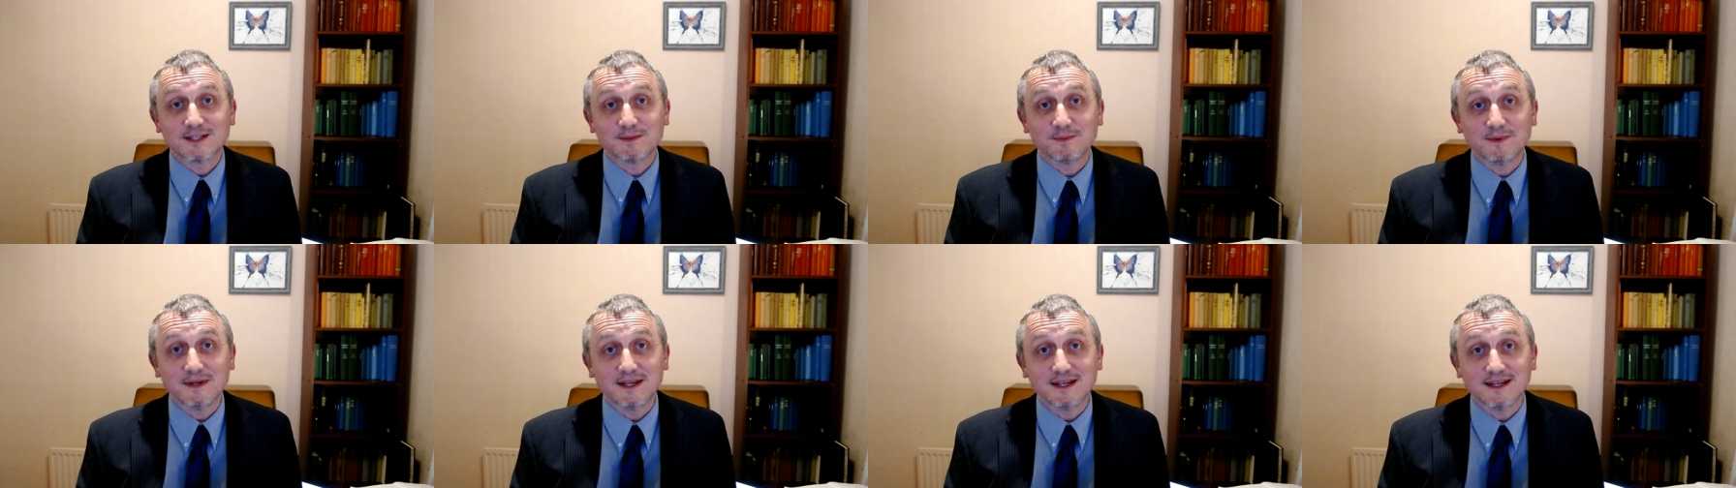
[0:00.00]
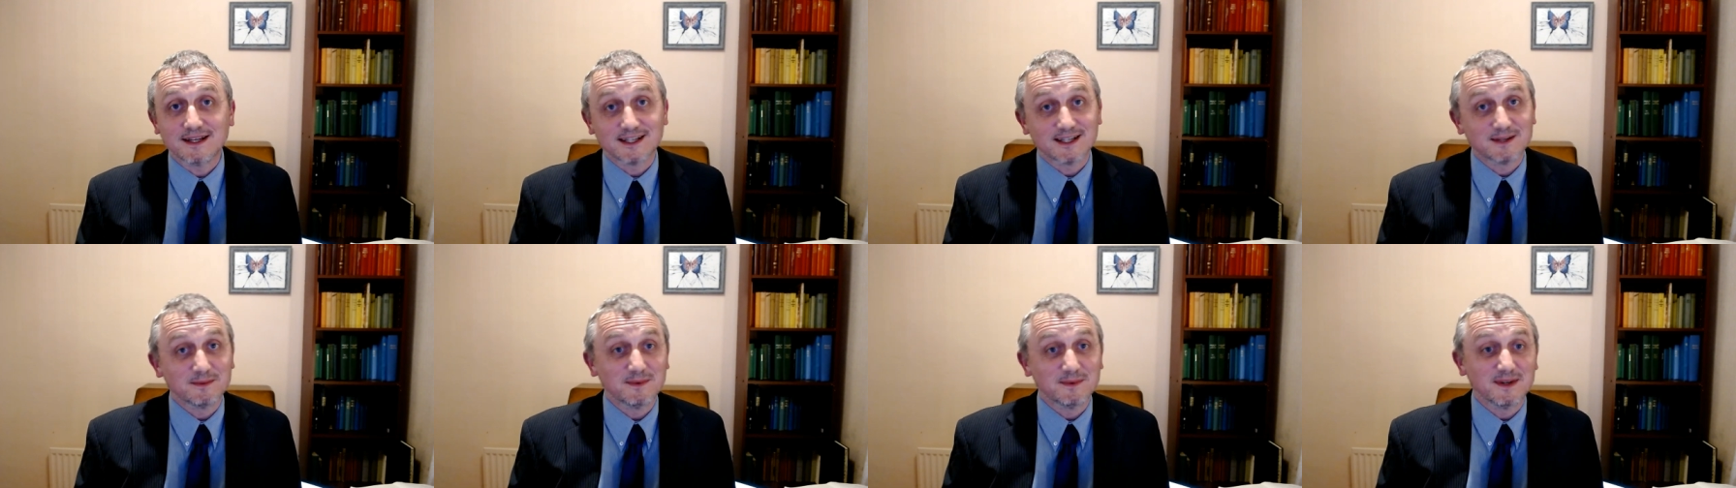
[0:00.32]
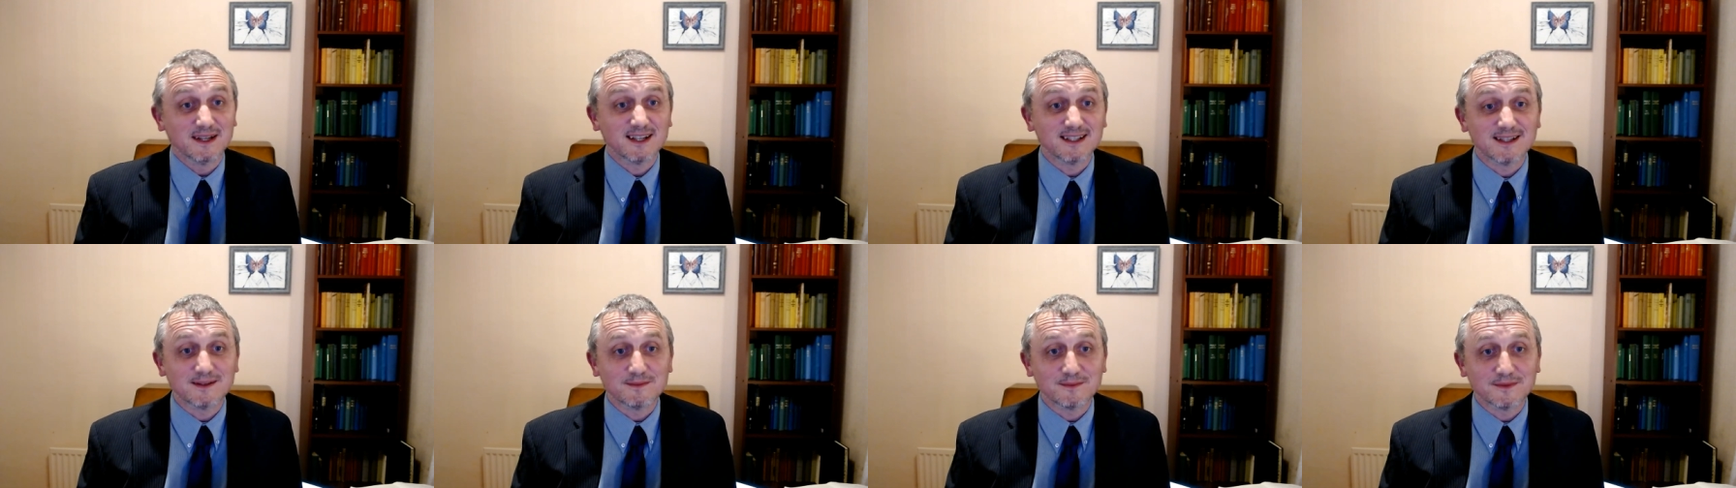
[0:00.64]
speaking to me and
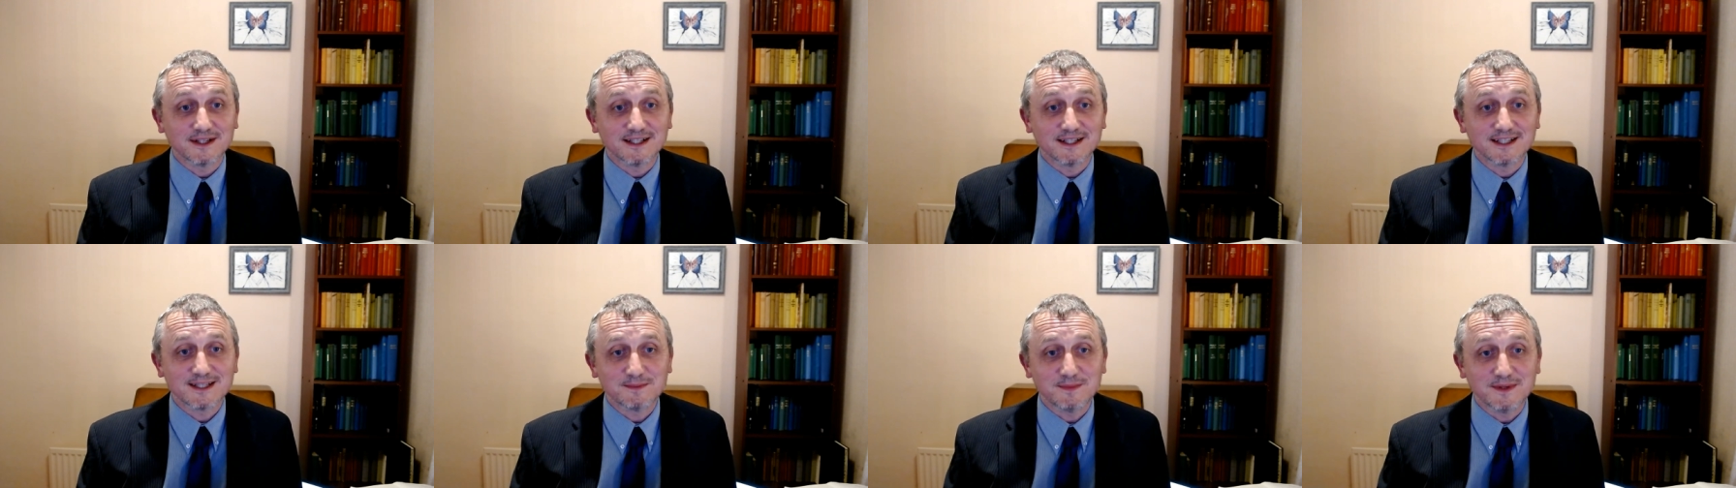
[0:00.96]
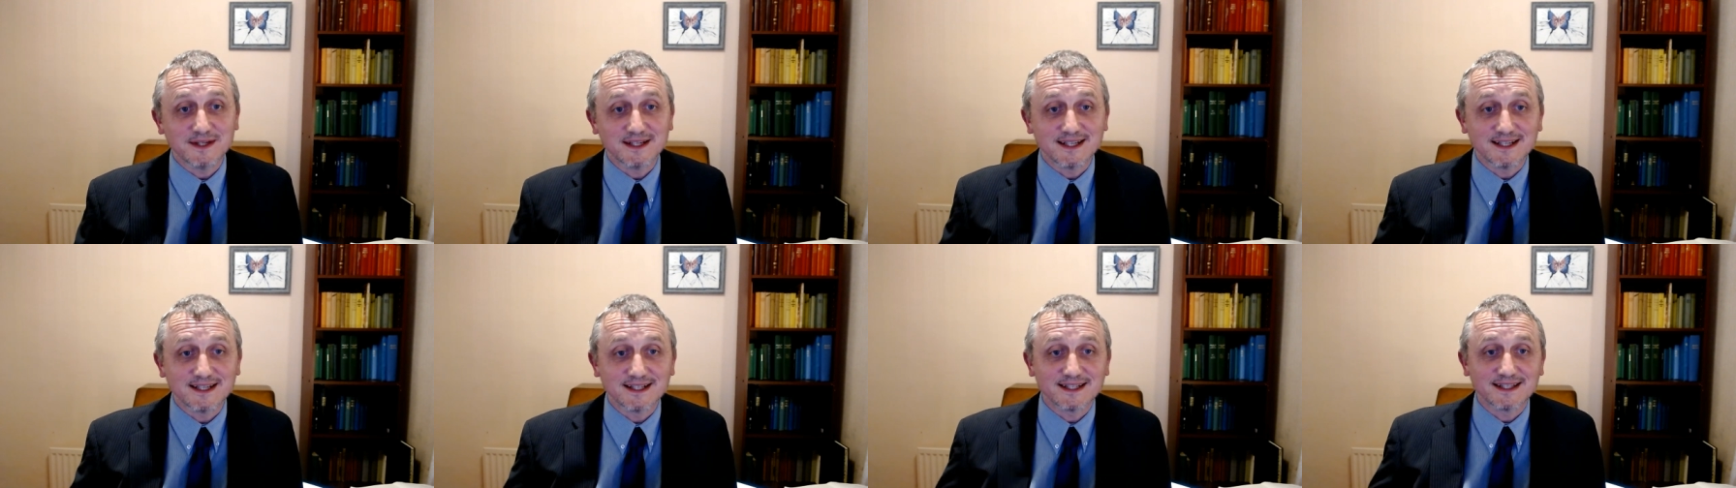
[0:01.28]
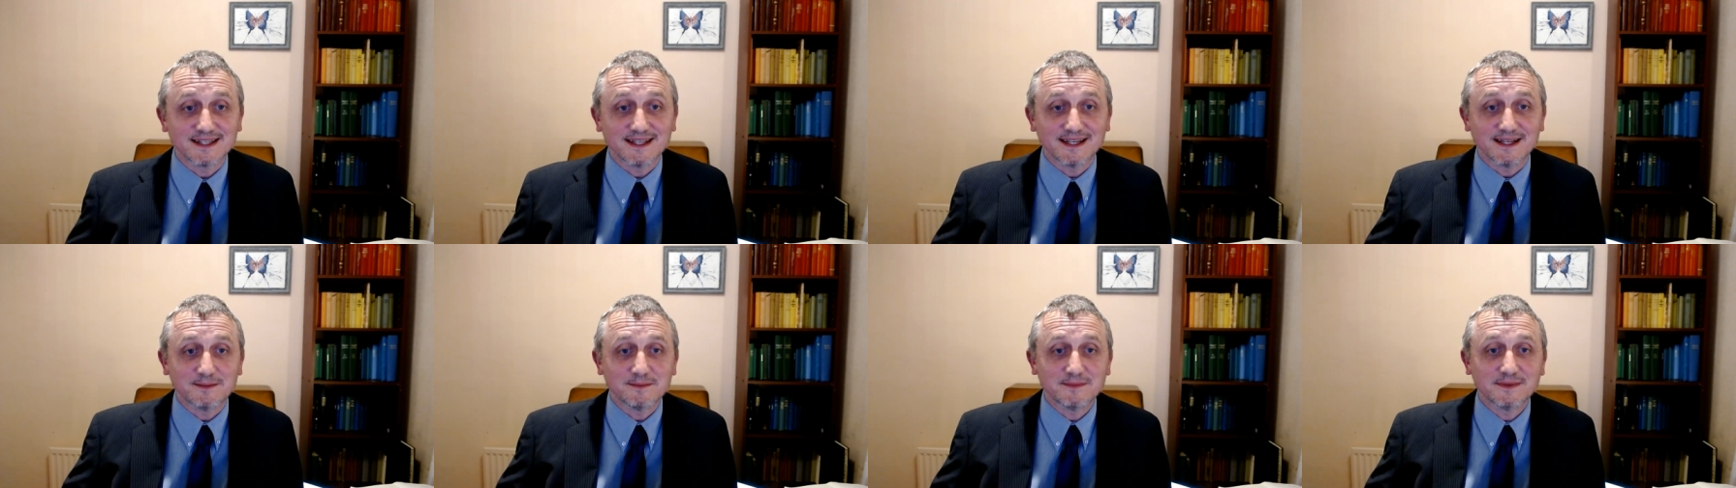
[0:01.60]
I didn't mind speaking to
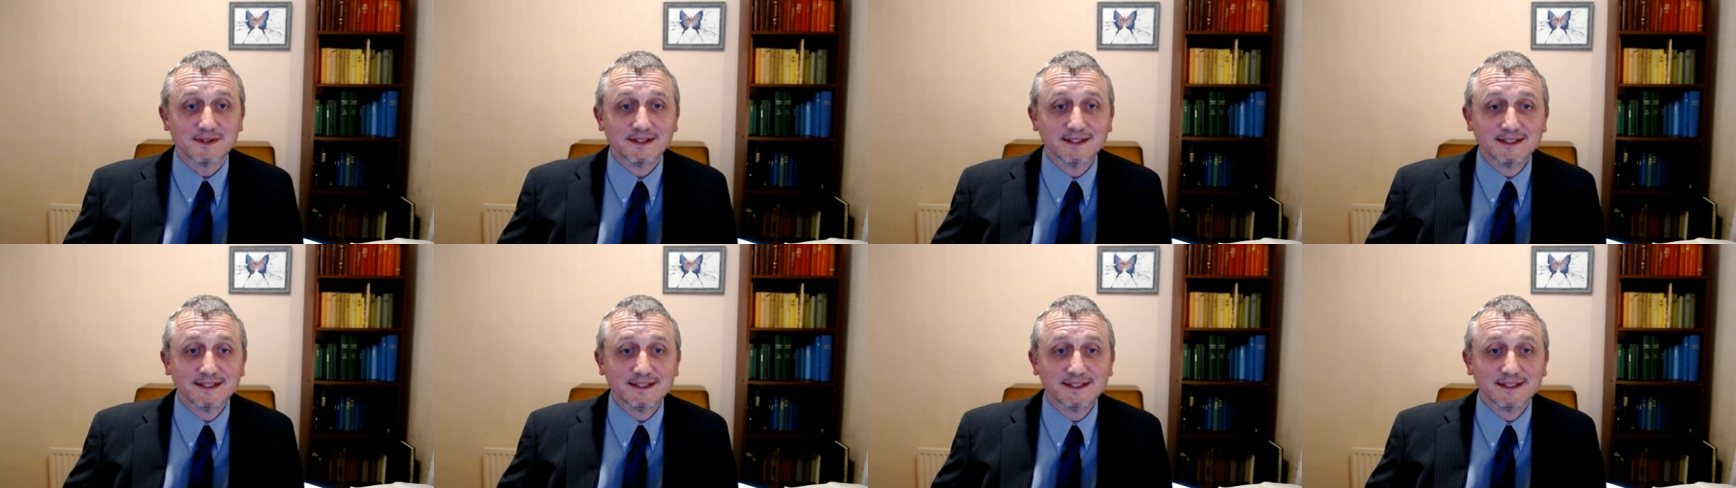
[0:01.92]
them.